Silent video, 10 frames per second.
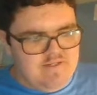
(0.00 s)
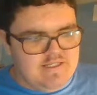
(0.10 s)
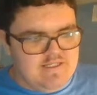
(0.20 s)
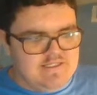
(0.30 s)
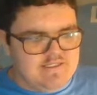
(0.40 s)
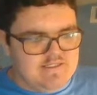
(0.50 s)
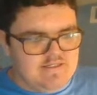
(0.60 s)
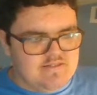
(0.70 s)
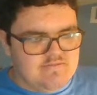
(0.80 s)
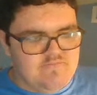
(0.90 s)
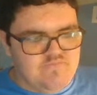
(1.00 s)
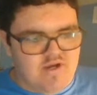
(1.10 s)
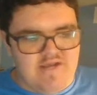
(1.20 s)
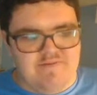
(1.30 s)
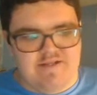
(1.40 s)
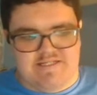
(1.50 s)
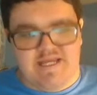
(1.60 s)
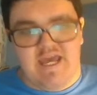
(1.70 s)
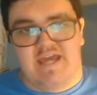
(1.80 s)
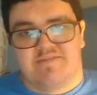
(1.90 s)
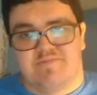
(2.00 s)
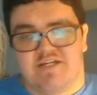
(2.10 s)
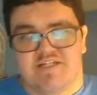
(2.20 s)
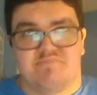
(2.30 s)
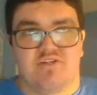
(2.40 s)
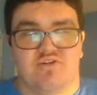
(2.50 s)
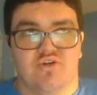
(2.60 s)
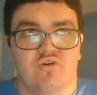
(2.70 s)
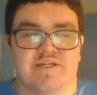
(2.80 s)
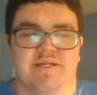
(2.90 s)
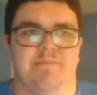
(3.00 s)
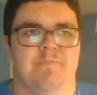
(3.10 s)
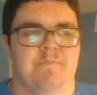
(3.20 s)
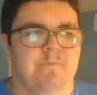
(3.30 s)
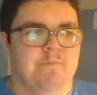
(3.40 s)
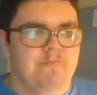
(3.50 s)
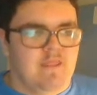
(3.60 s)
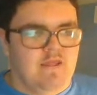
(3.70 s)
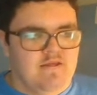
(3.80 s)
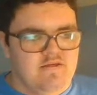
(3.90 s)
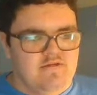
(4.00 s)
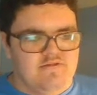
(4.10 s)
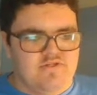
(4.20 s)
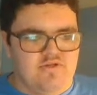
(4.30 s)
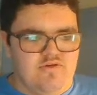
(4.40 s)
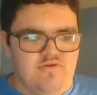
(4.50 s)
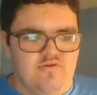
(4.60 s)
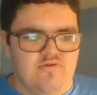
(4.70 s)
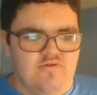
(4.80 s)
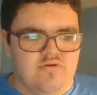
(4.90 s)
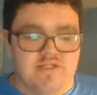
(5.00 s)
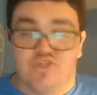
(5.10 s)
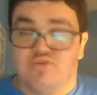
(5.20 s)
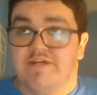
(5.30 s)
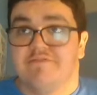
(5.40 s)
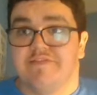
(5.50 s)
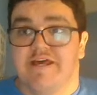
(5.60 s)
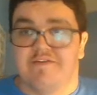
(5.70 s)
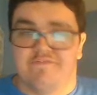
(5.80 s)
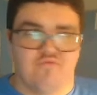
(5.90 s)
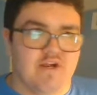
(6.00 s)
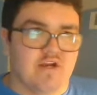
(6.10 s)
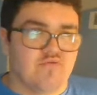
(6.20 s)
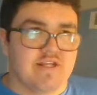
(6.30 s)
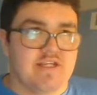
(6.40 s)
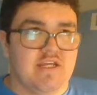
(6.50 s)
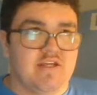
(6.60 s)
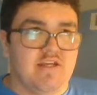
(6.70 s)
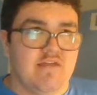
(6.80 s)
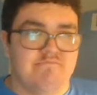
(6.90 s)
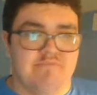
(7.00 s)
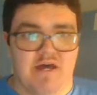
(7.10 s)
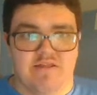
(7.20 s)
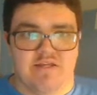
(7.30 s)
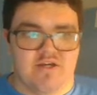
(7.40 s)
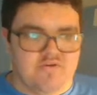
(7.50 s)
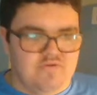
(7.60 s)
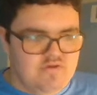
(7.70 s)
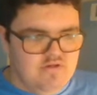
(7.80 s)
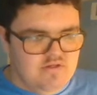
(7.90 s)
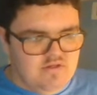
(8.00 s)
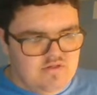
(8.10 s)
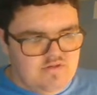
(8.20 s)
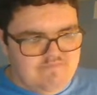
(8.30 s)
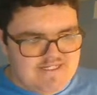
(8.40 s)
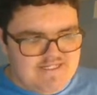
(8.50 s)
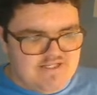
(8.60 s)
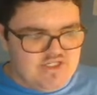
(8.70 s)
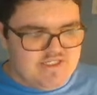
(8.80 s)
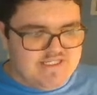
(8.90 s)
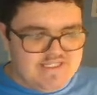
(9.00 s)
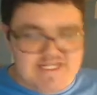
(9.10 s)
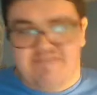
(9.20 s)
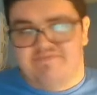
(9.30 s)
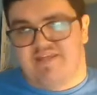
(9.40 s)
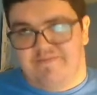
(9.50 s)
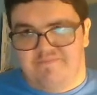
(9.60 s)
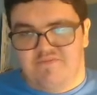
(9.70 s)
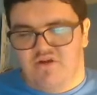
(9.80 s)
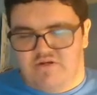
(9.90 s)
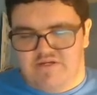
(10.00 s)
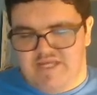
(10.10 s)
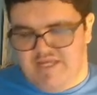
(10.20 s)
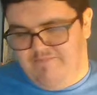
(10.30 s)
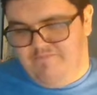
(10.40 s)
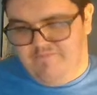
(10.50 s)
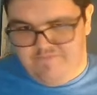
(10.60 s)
his pride being attacked because his mother told him, to the Tree of Life, where Rani and Balio basically just saved them, or him.